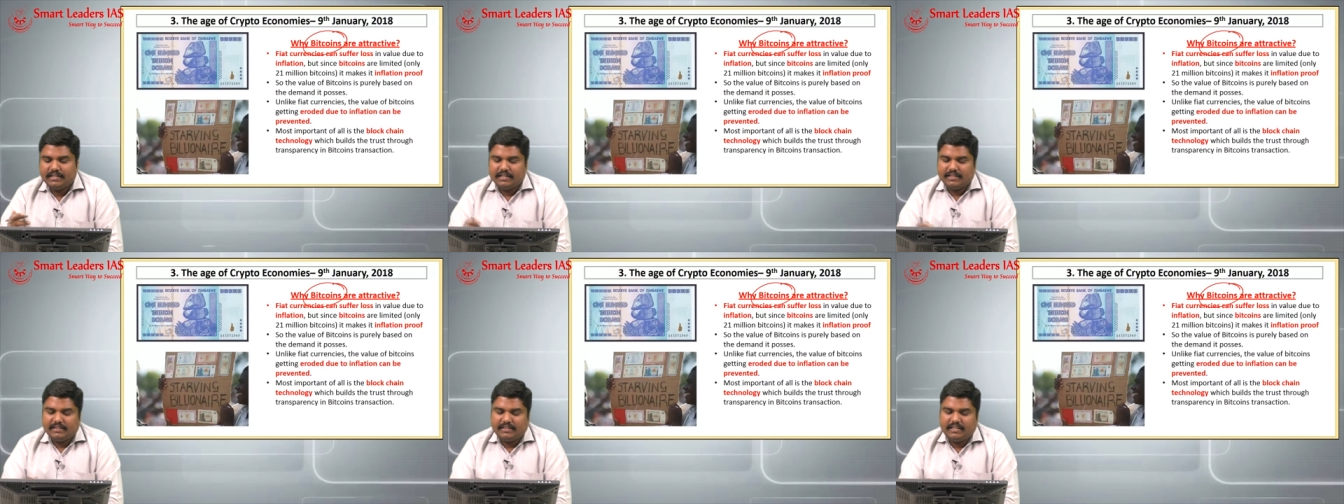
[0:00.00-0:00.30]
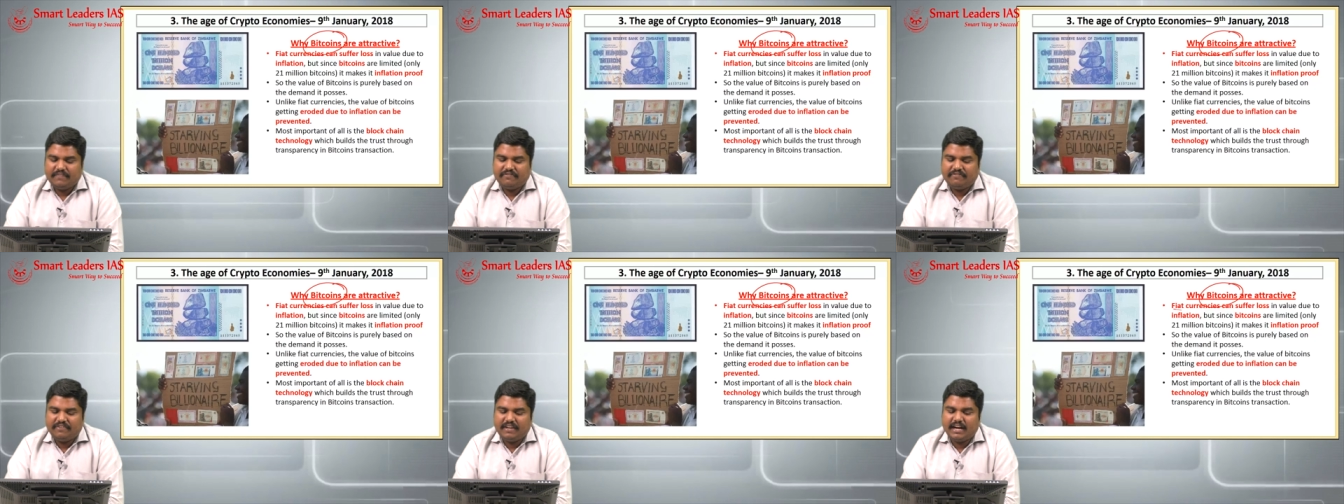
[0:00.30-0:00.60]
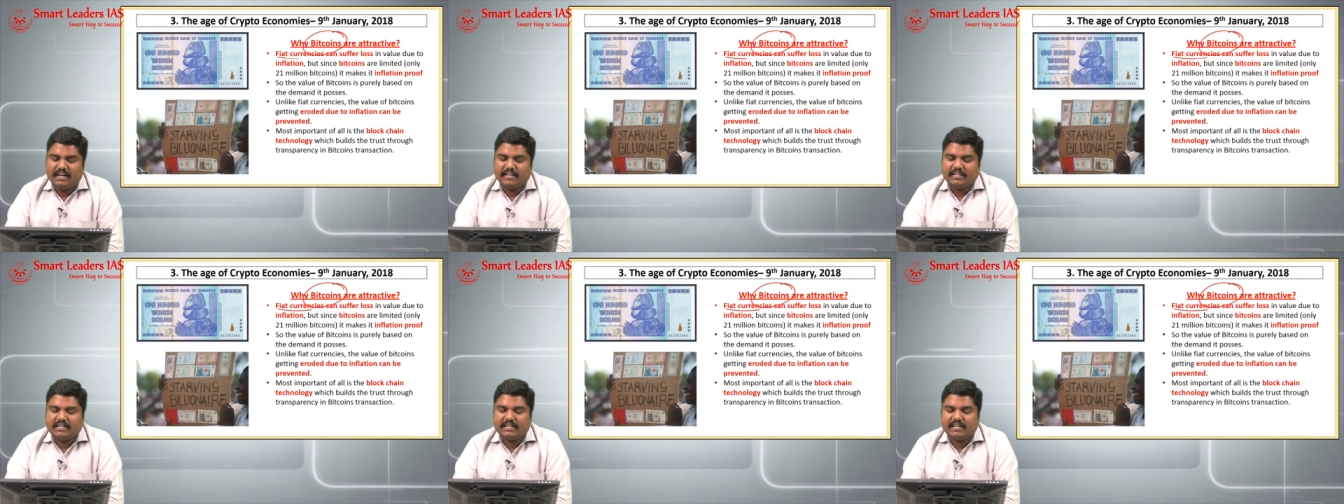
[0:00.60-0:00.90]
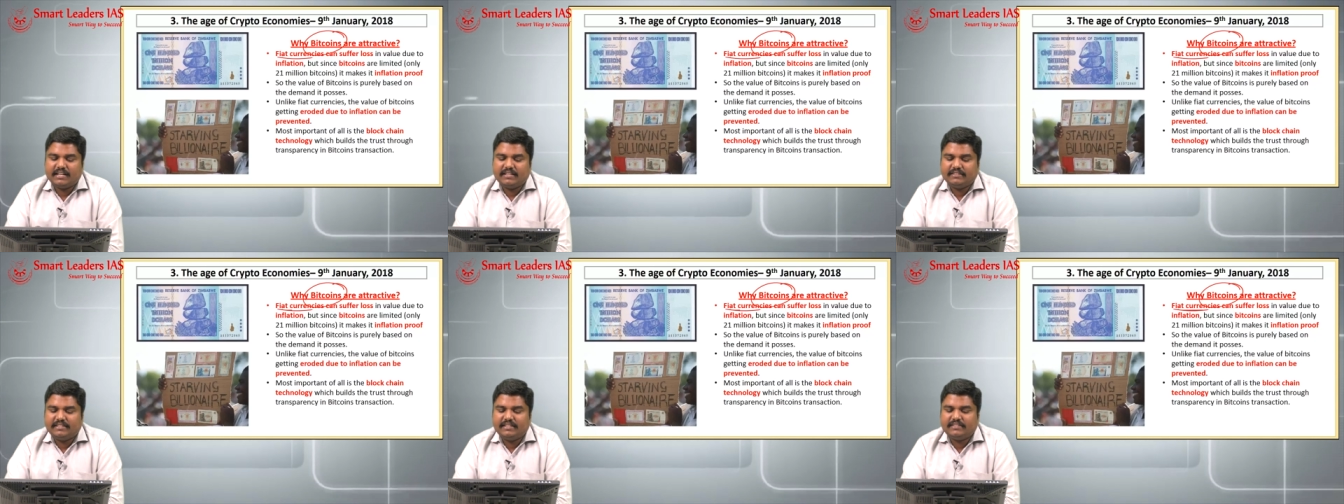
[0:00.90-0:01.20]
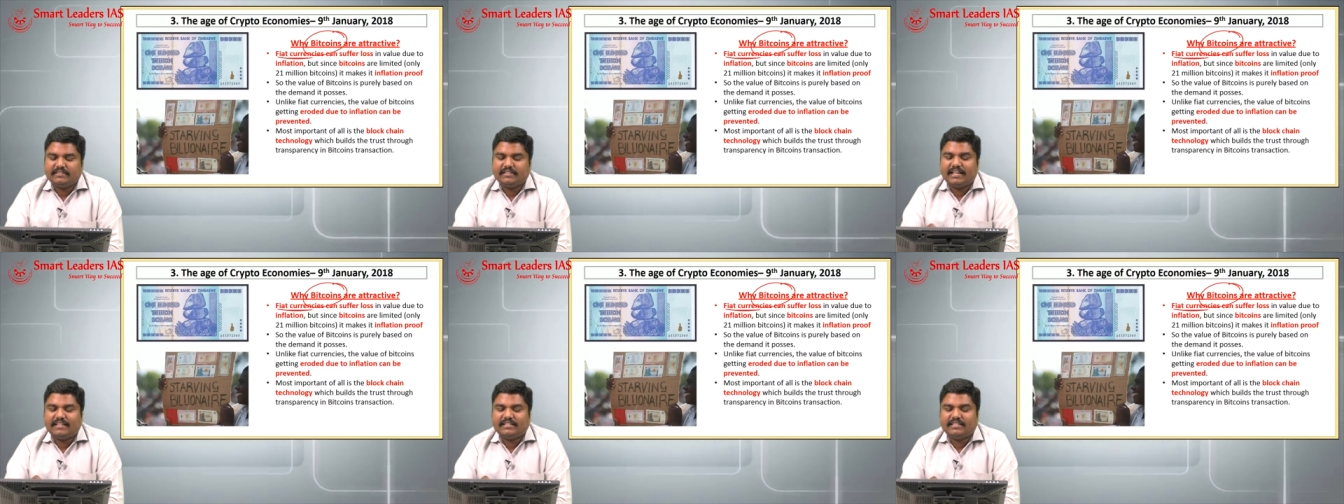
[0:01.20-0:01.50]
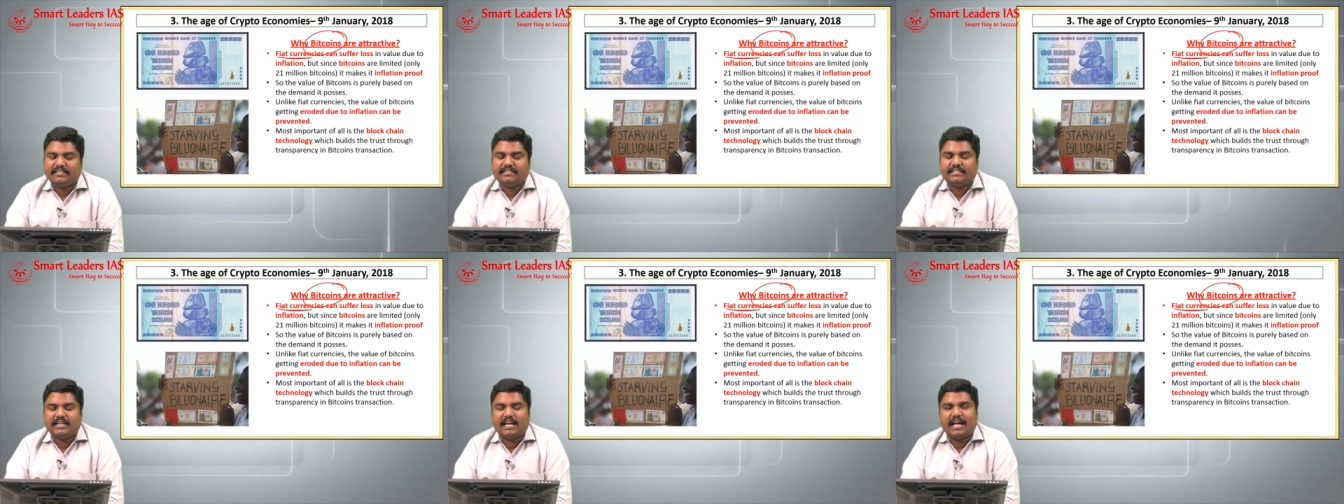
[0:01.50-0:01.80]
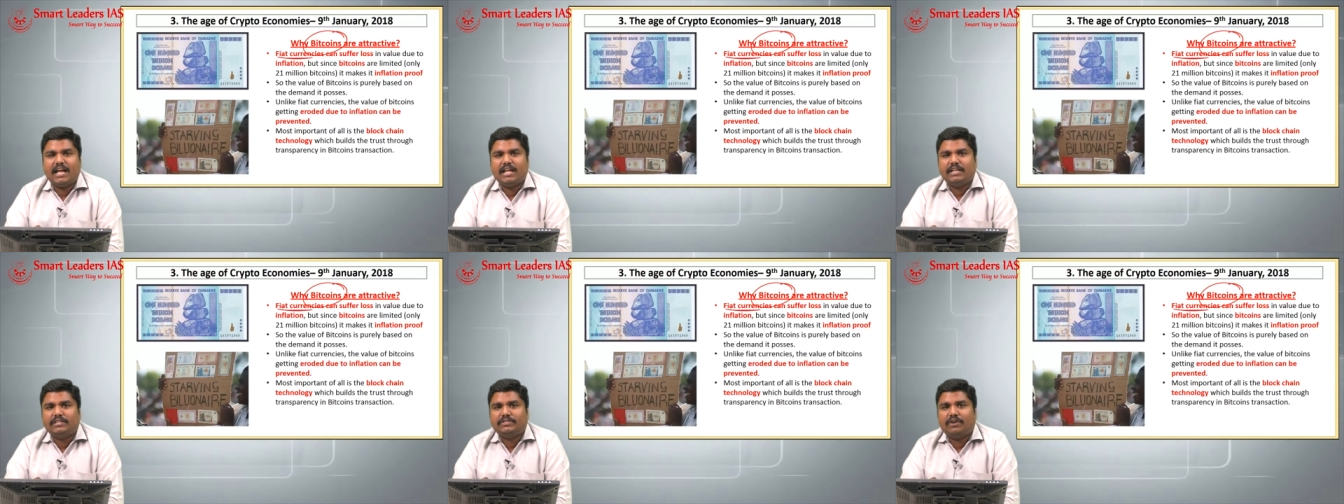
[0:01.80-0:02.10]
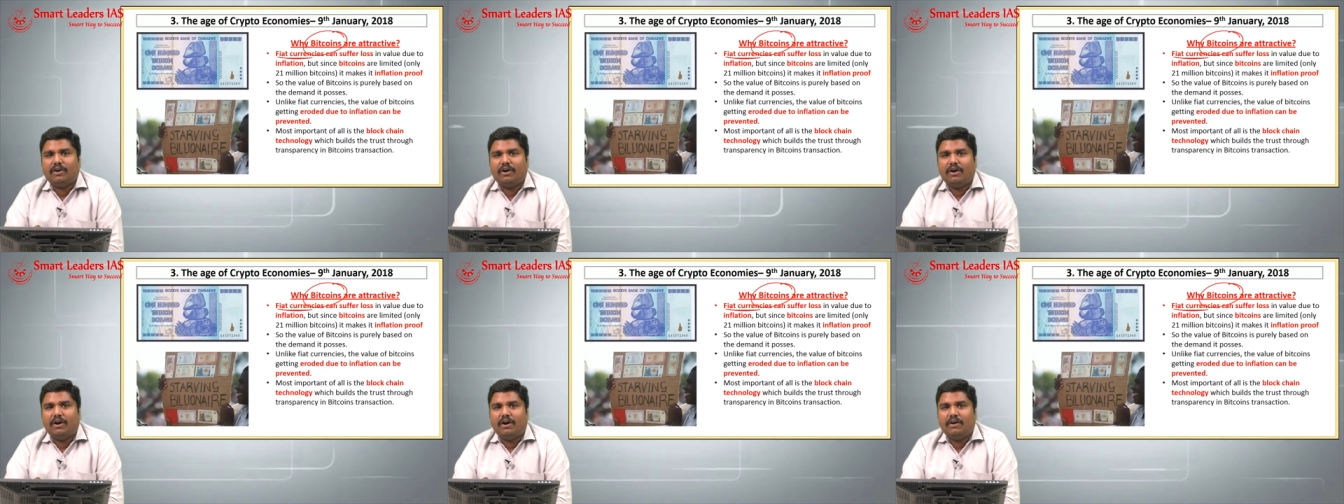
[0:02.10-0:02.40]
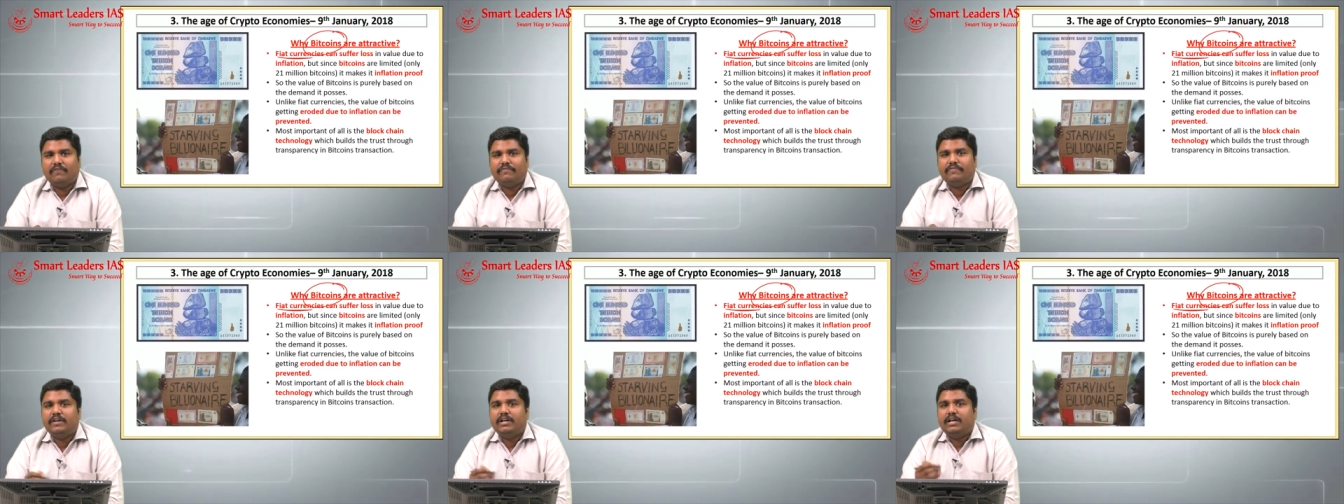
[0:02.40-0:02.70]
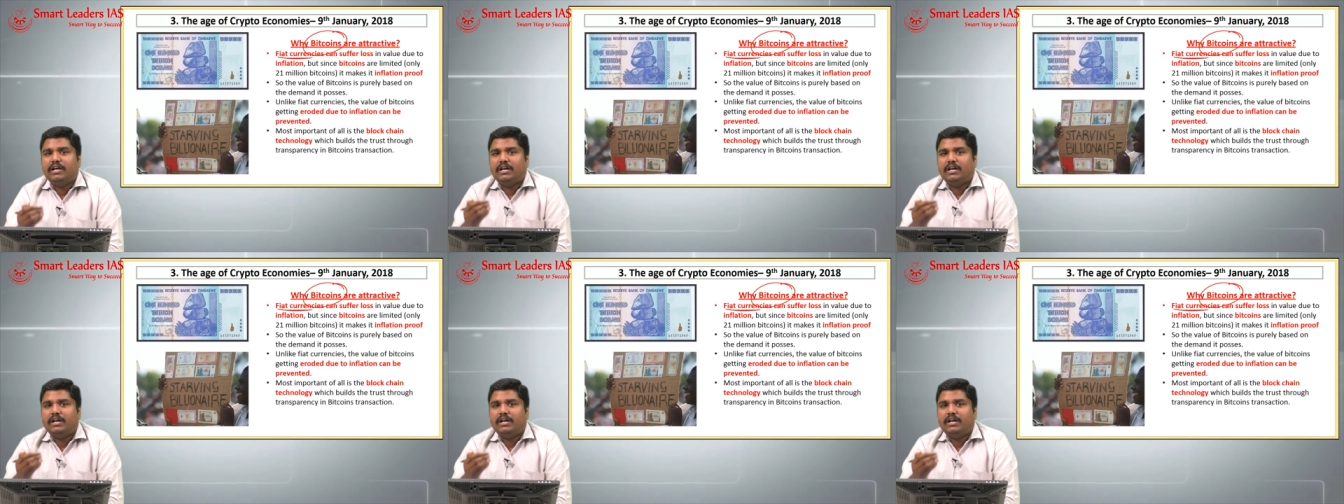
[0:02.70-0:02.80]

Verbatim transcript: The fiat currencies there is a chance of